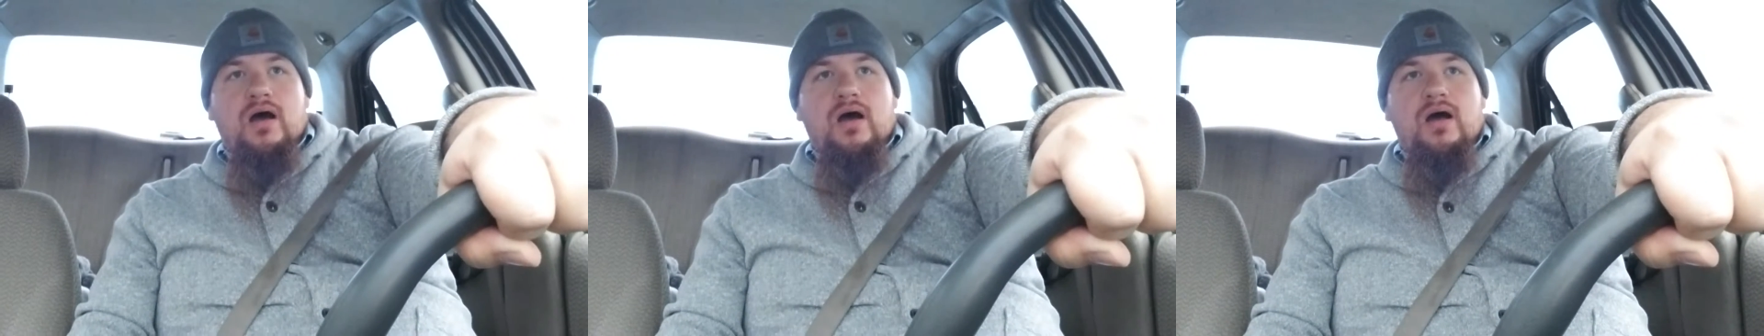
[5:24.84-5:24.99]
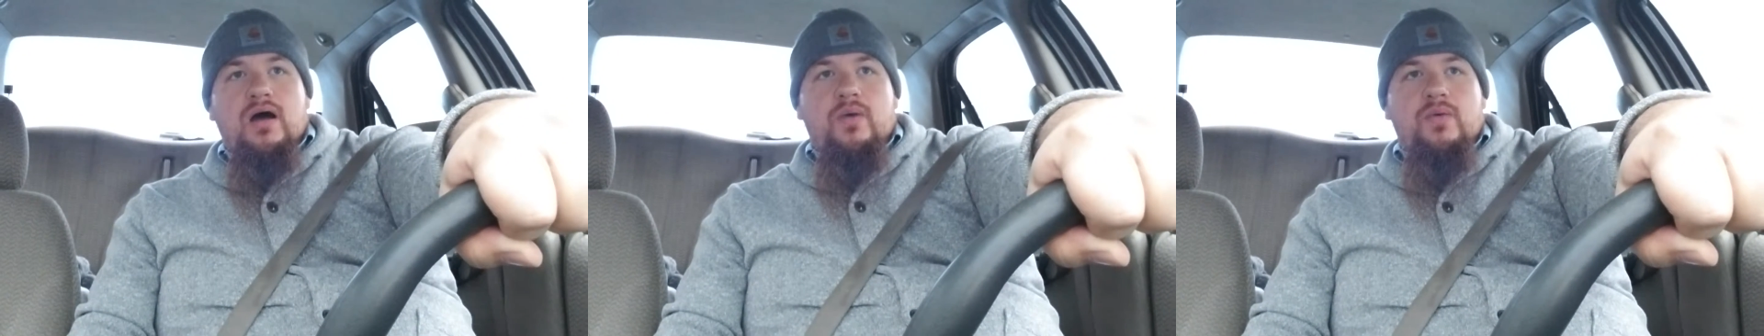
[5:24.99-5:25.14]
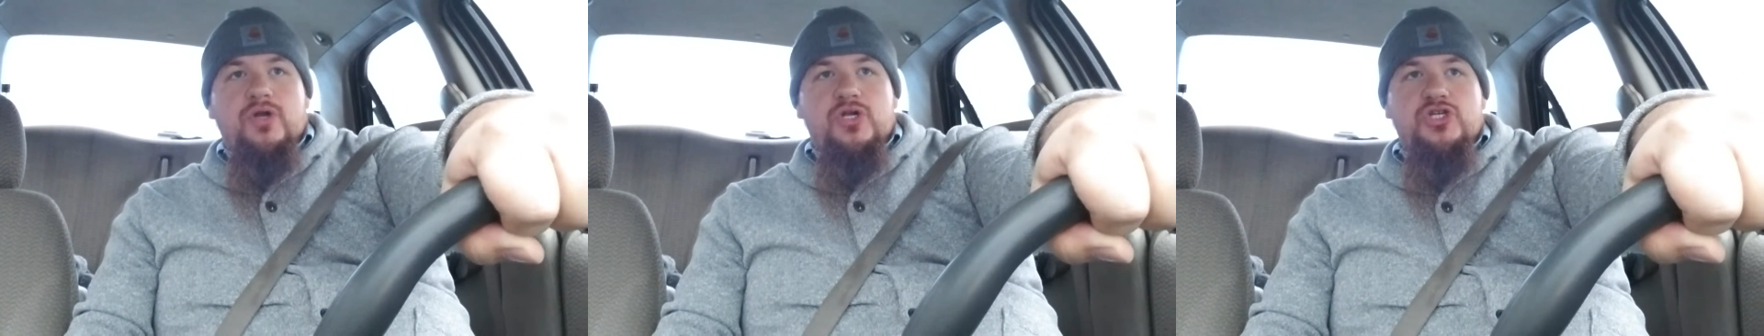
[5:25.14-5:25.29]

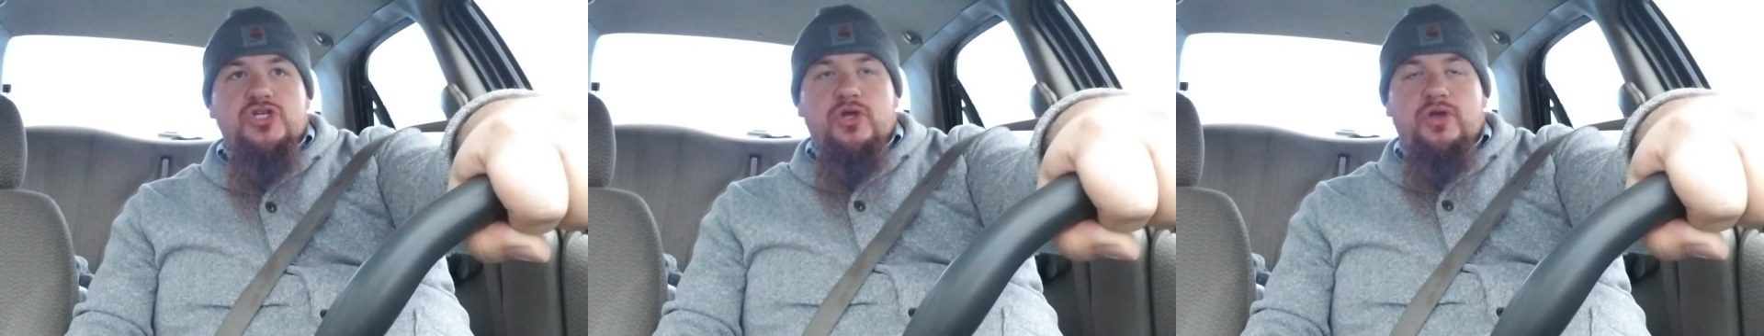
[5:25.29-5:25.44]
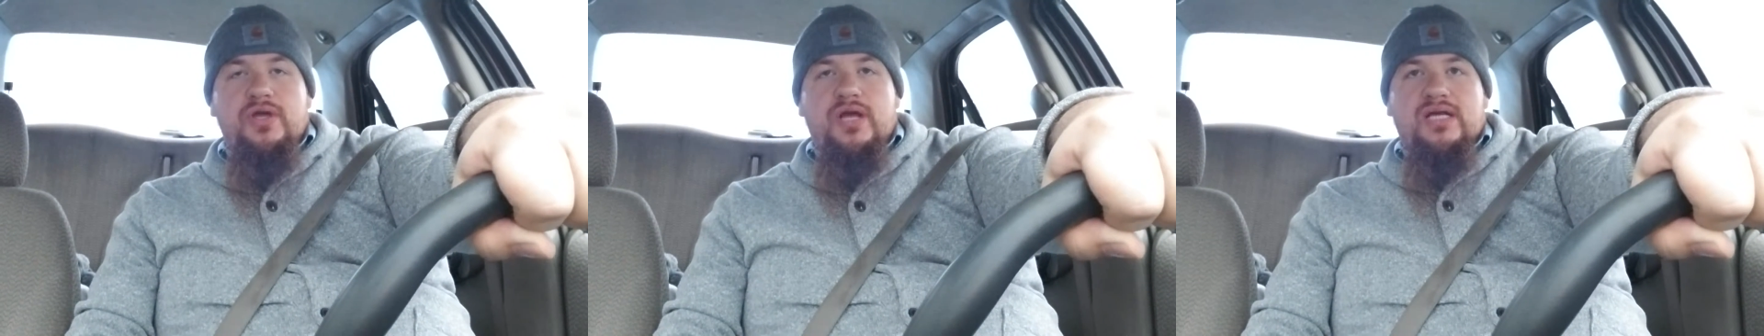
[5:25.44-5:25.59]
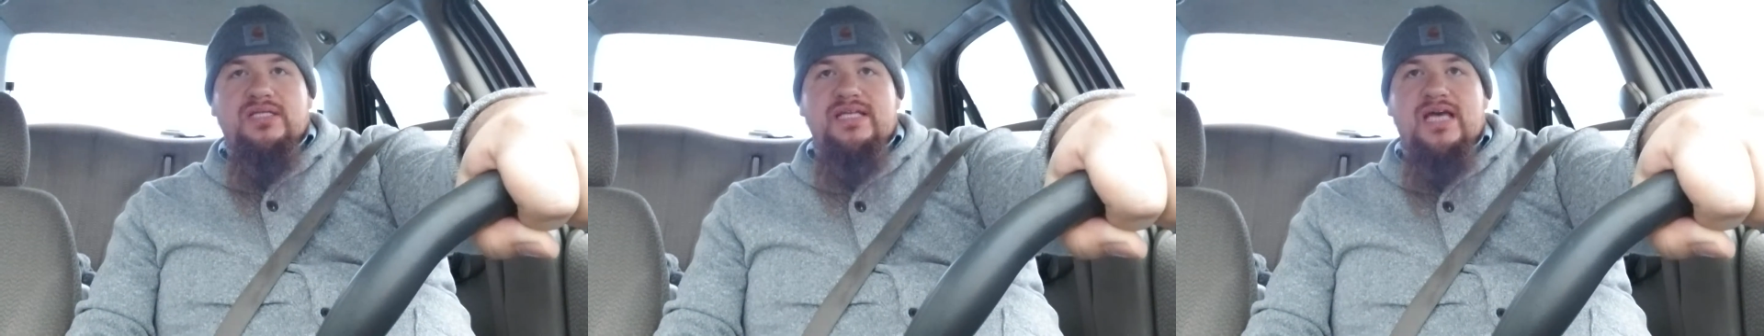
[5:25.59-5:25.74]
I want to show
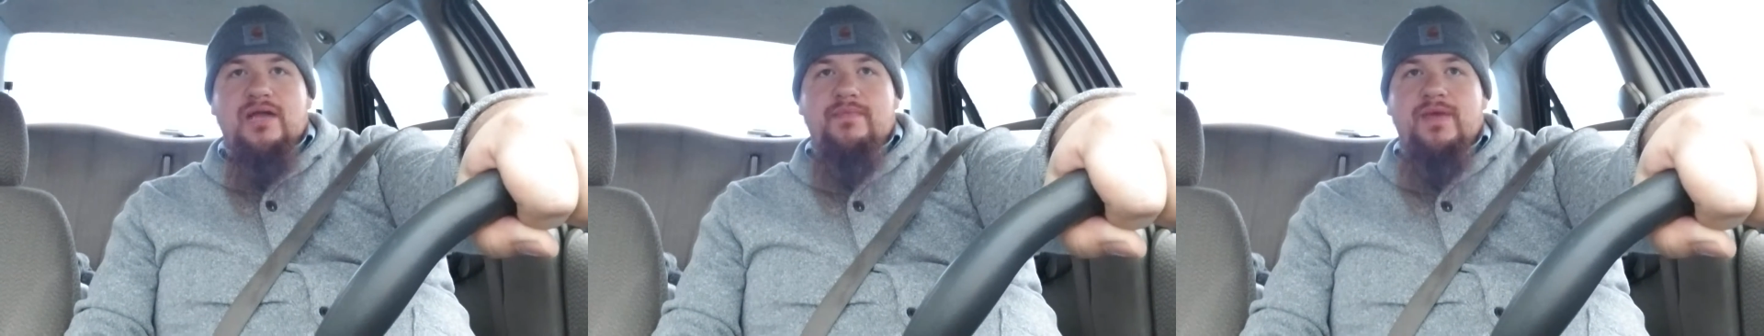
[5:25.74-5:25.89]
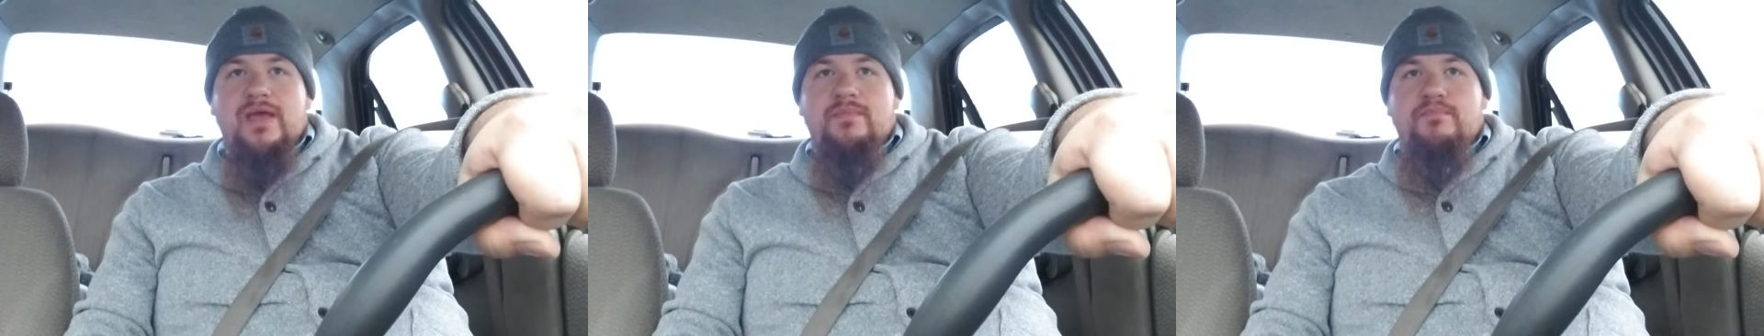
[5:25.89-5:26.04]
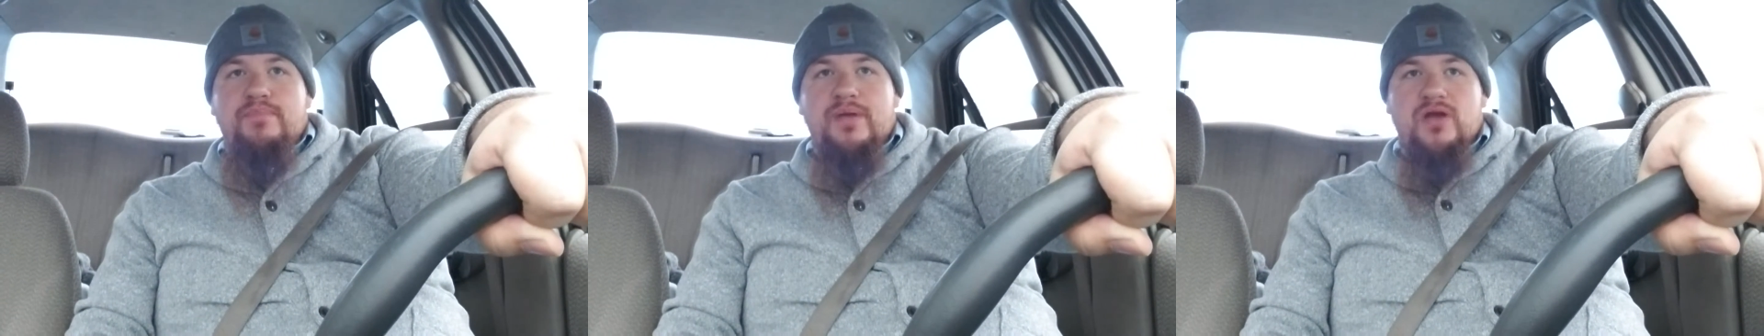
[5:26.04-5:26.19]
you guys how to
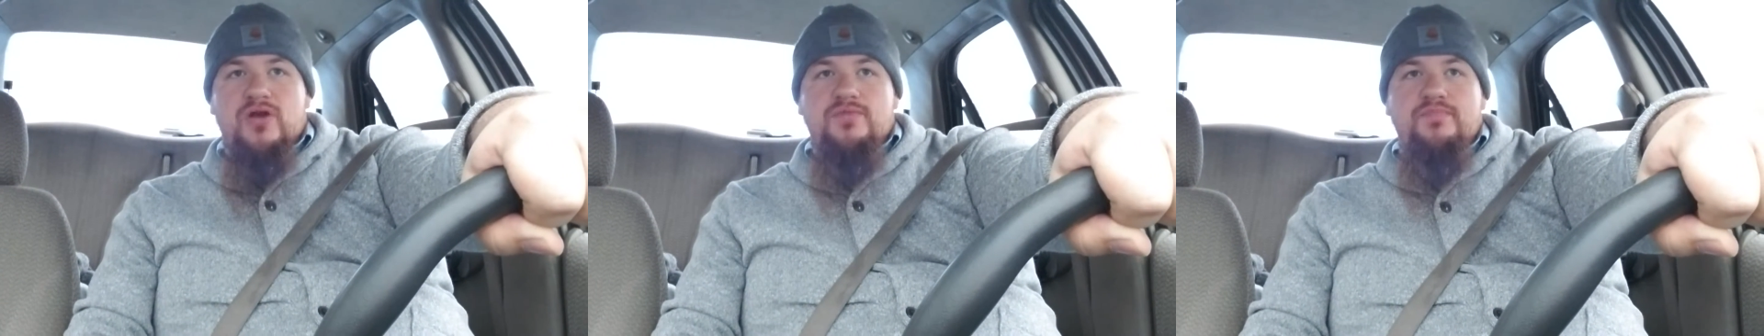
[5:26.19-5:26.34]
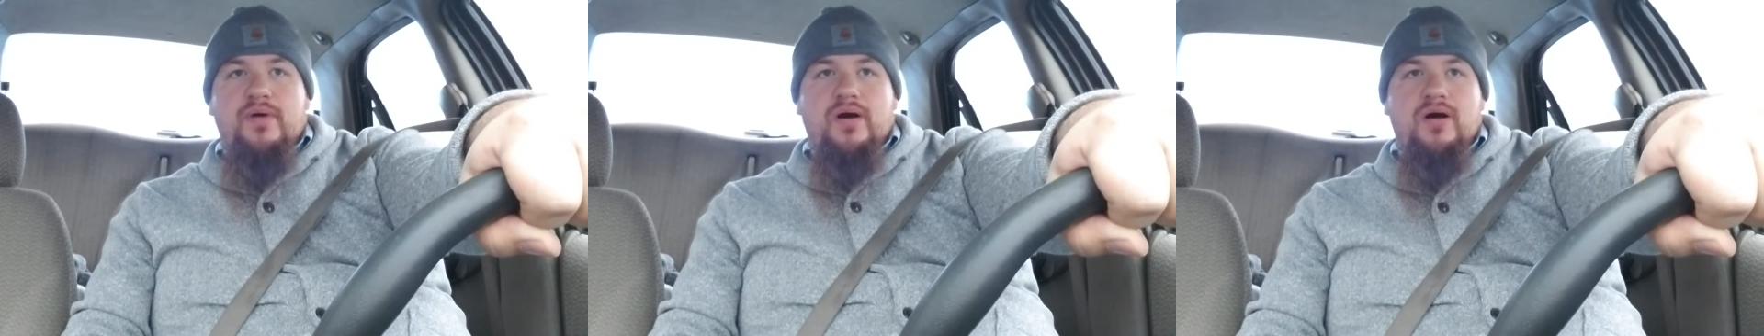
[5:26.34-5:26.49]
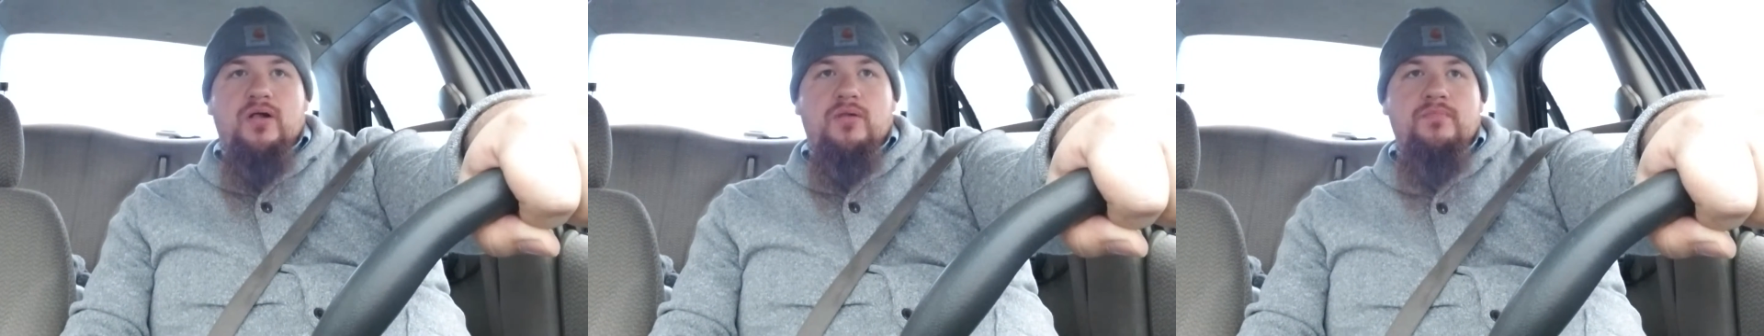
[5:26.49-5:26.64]
make
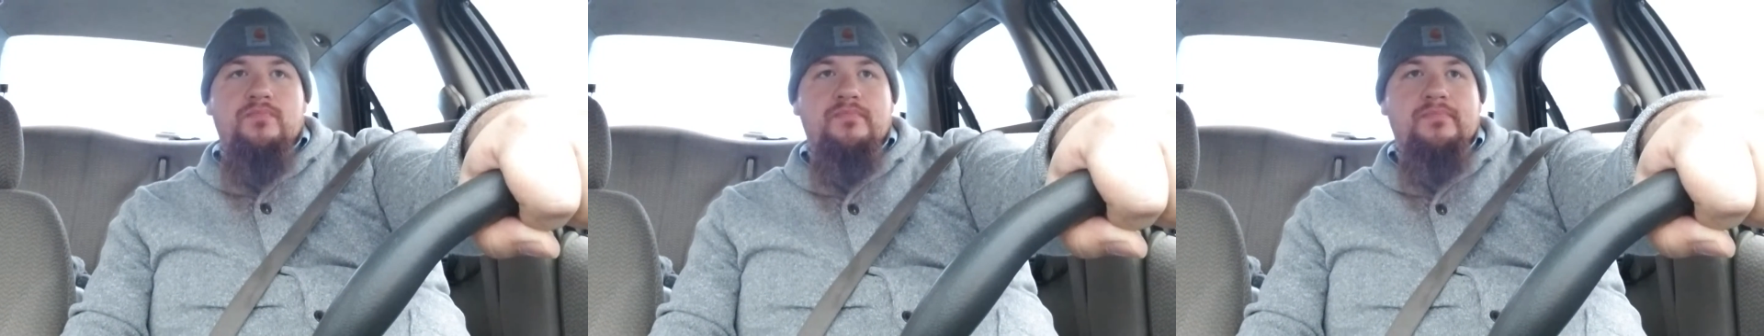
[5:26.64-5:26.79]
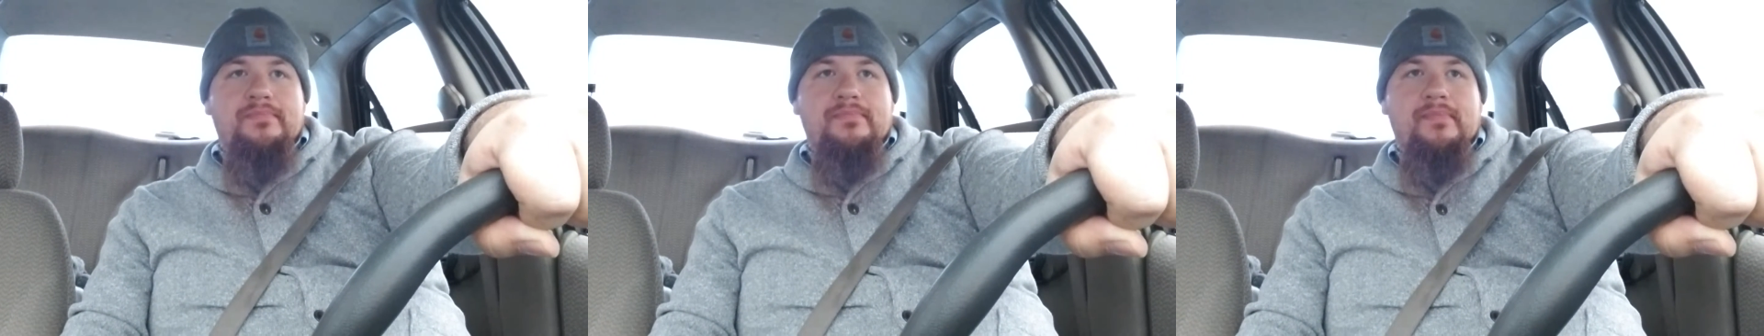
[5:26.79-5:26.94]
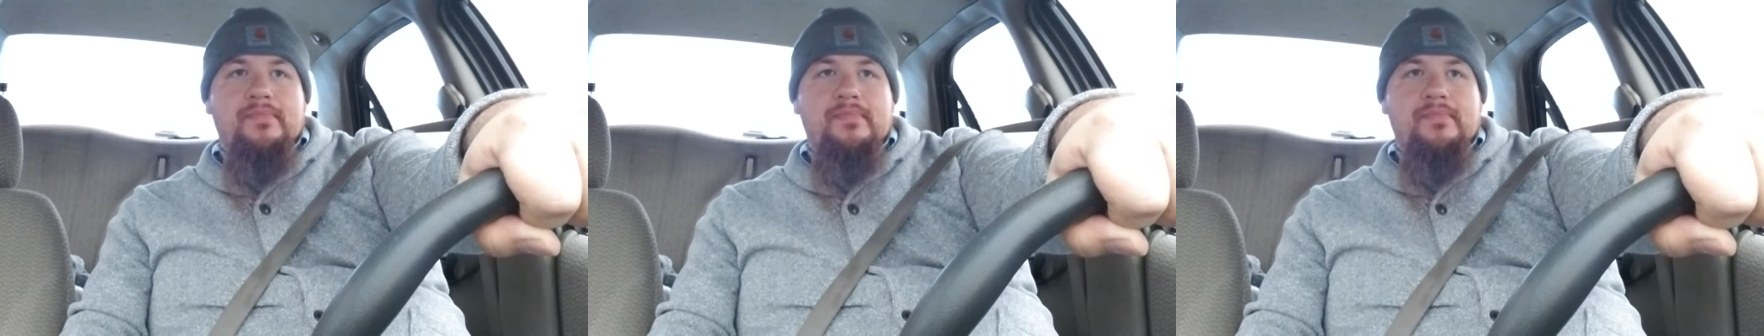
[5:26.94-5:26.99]
beard balm.